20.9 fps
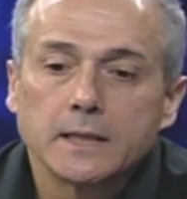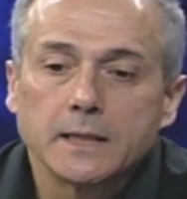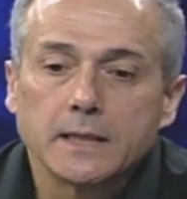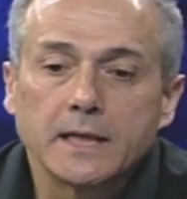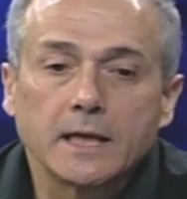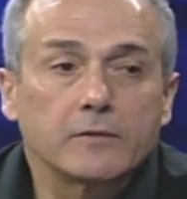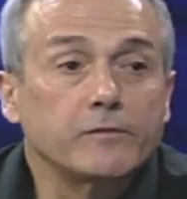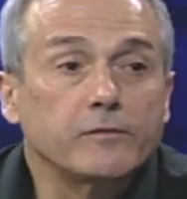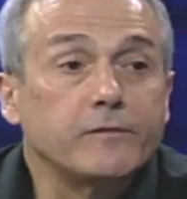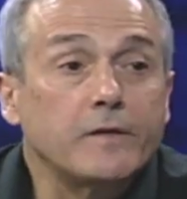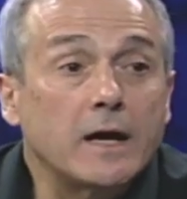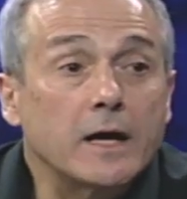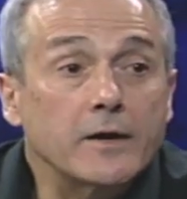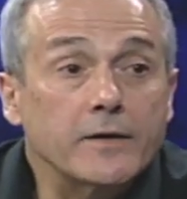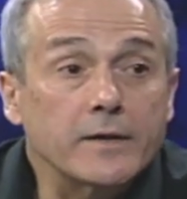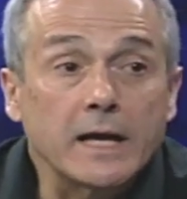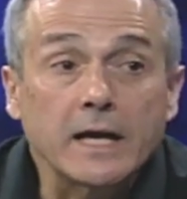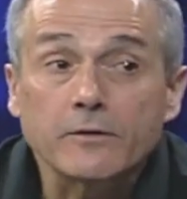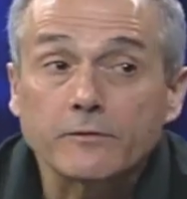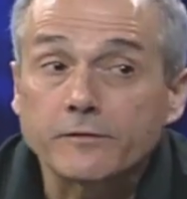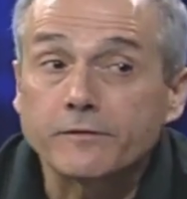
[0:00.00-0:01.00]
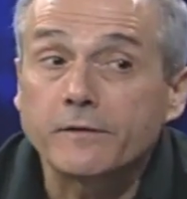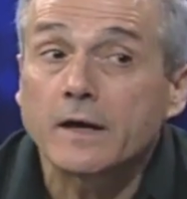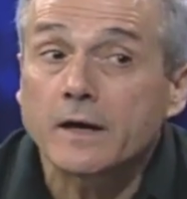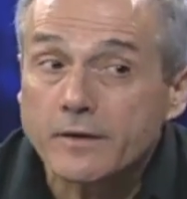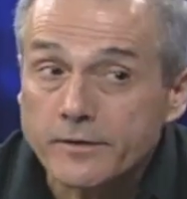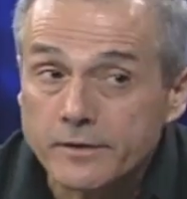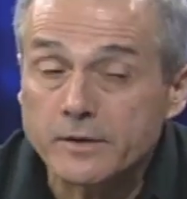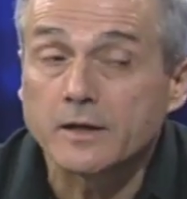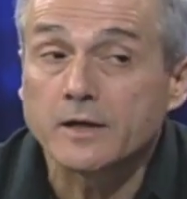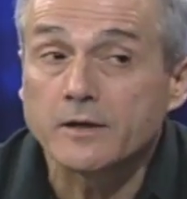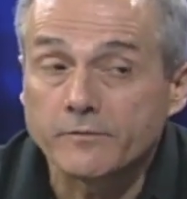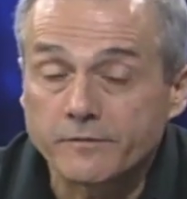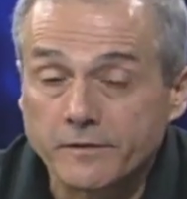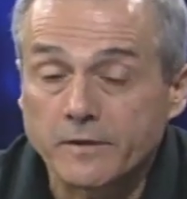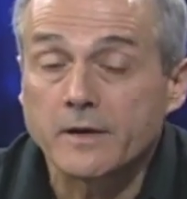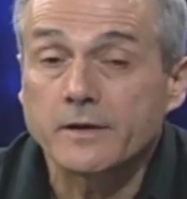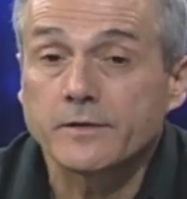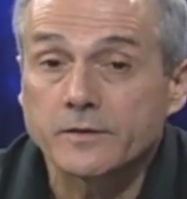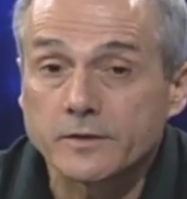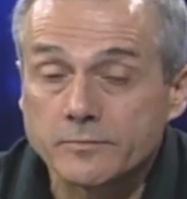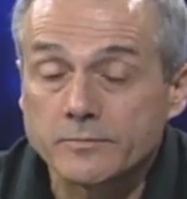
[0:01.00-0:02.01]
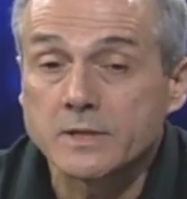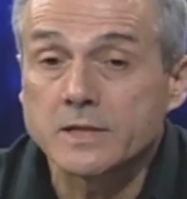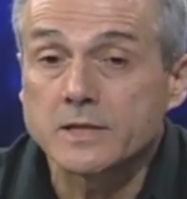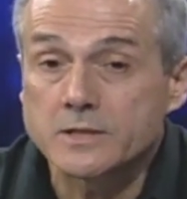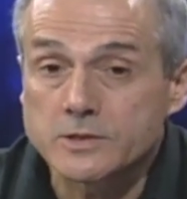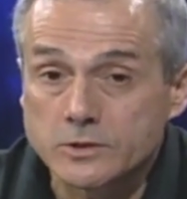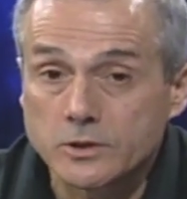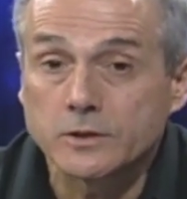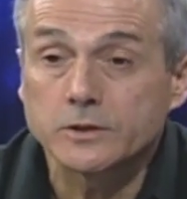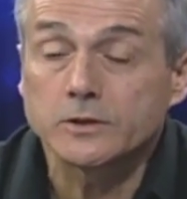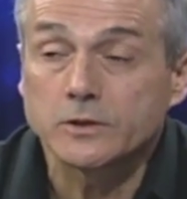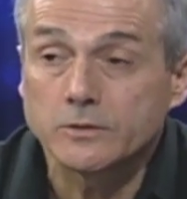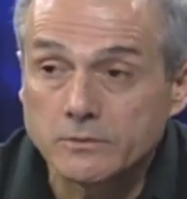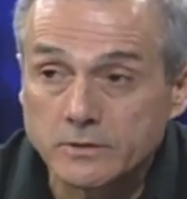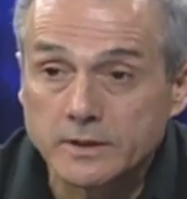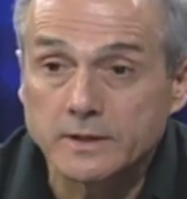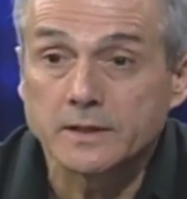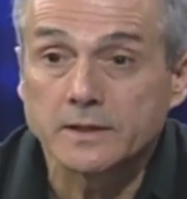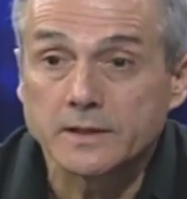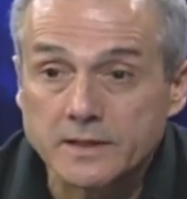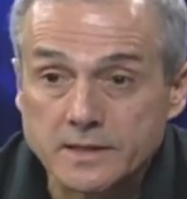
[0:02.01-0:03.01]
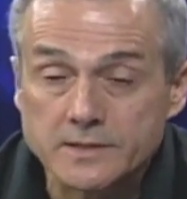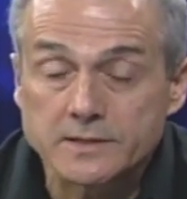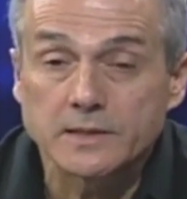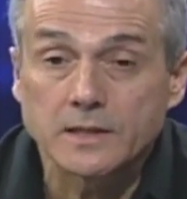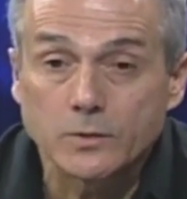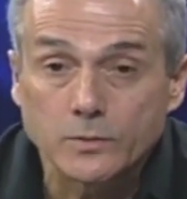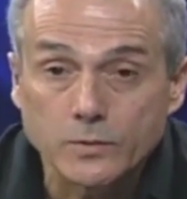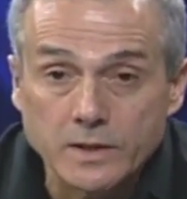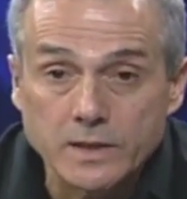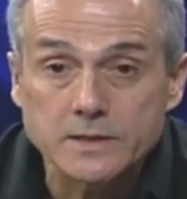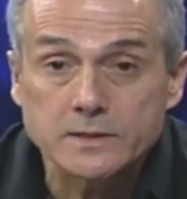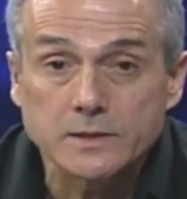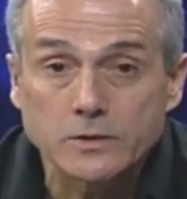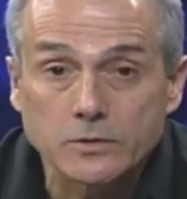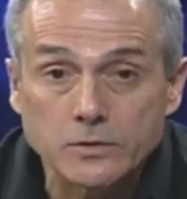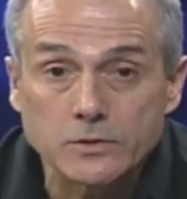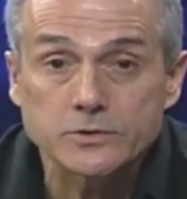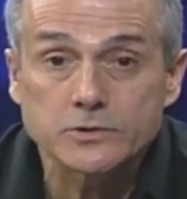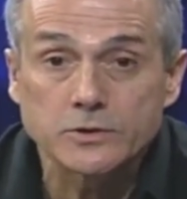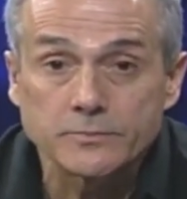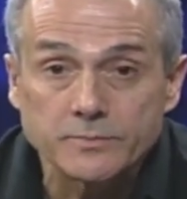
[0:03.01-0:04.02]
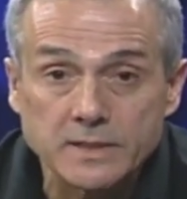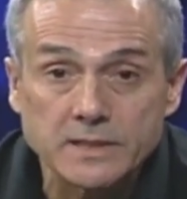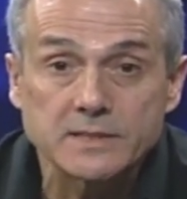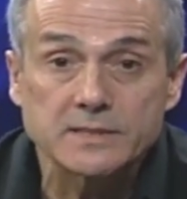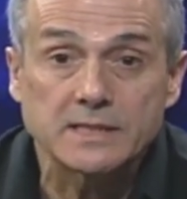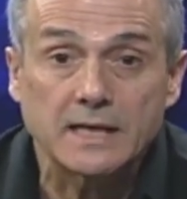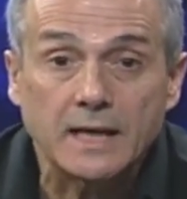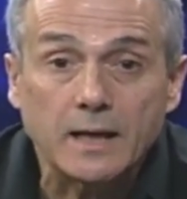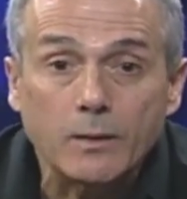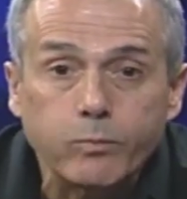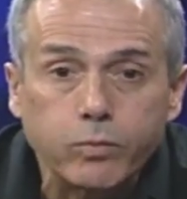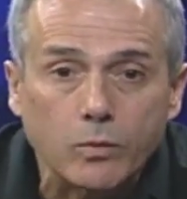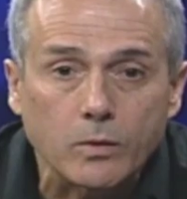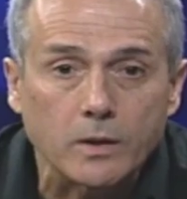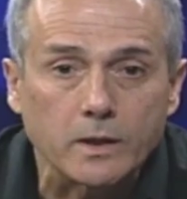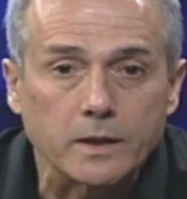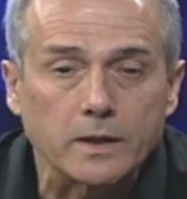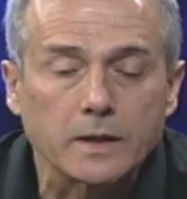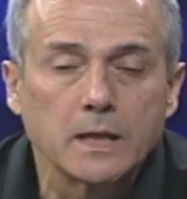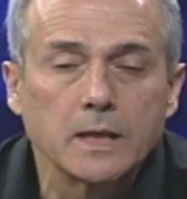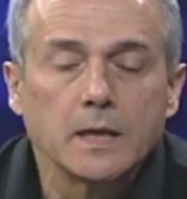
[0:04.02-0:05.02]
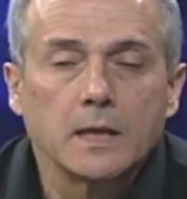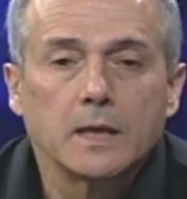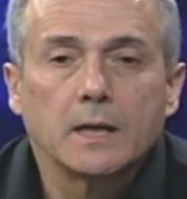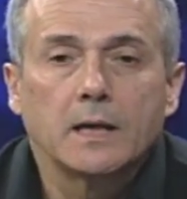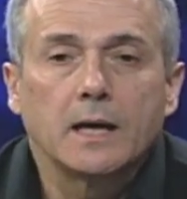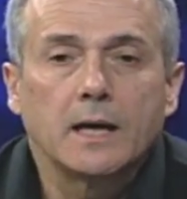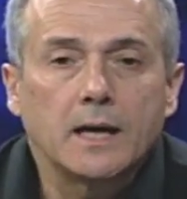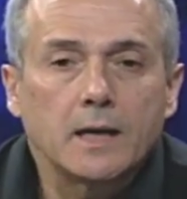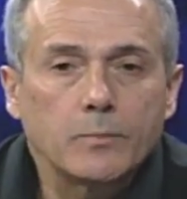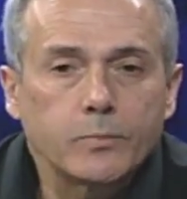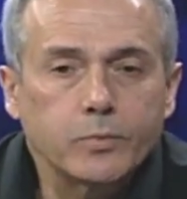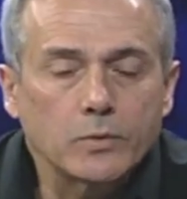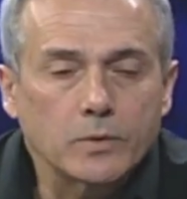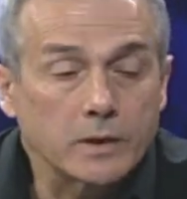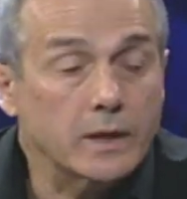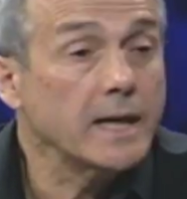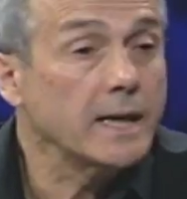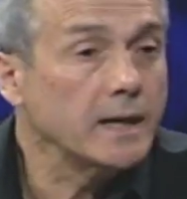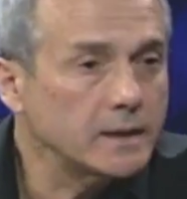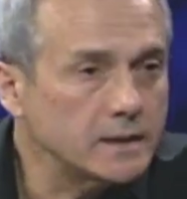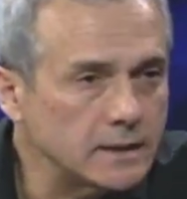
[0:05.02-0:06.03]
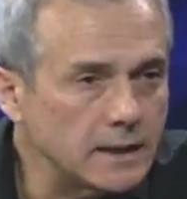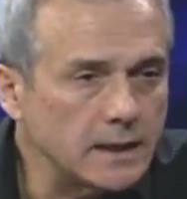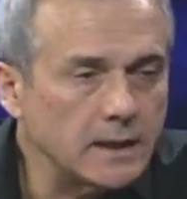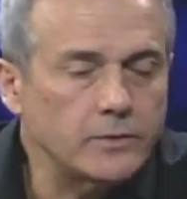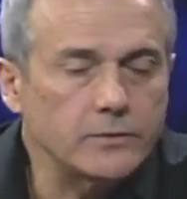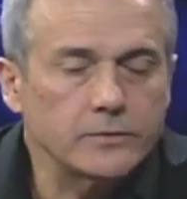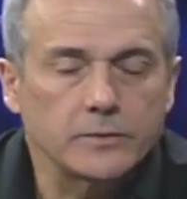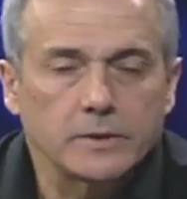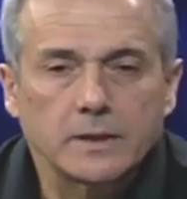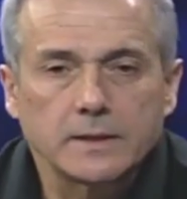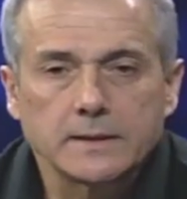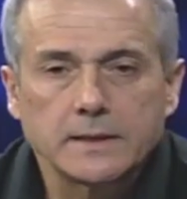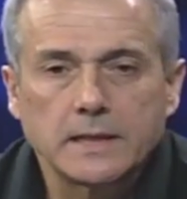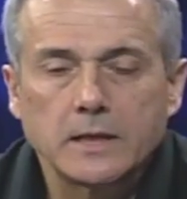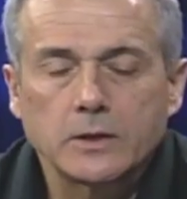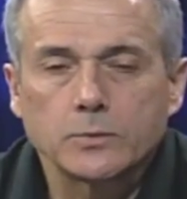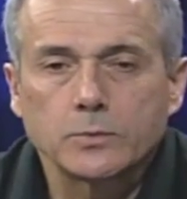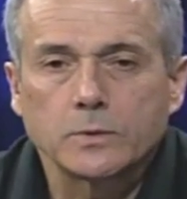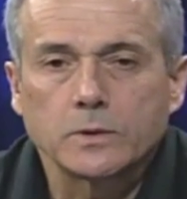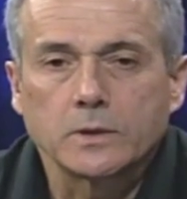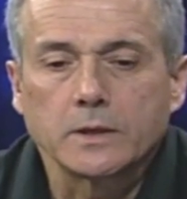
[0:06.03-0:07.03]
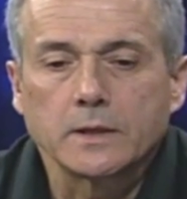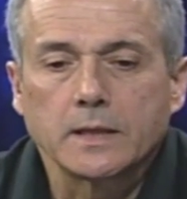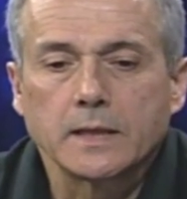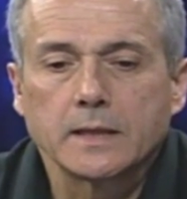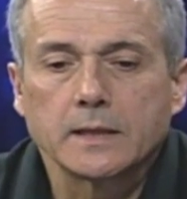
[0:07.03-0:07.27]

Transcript: To, to and put a marker there. And farther and farther means not only east and west; it also means upward, up and down, upward and down, uh, downward.